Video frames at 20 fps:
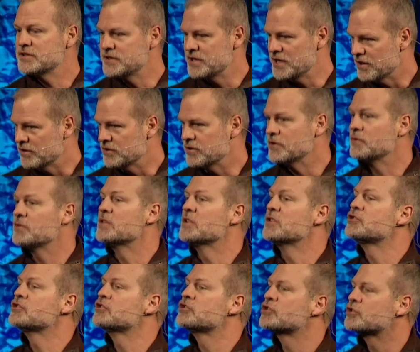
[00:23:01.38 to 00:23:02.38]
to tell you
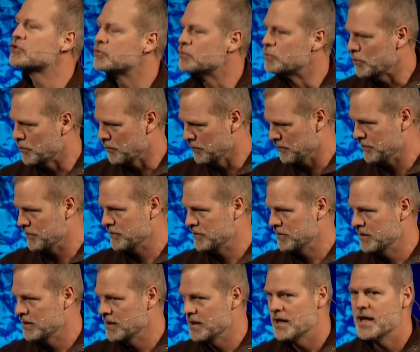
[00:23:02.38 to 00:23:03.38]
the truth.